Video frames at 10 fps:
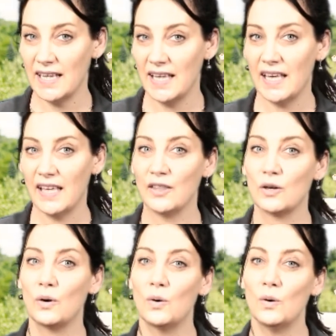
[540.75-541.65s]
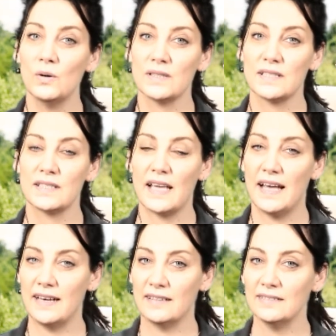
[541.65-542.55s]
And the courts
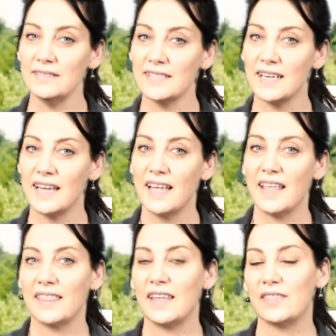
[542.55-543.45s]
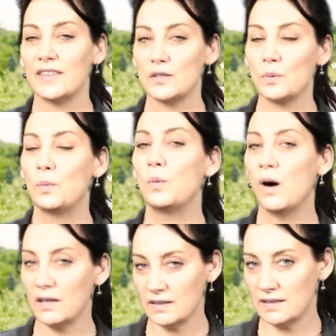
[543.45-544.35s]
held that this
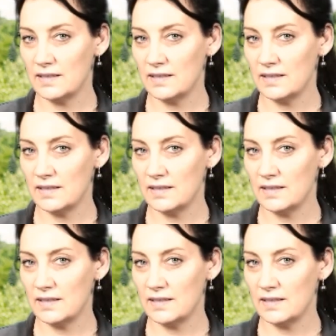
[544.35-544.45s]
was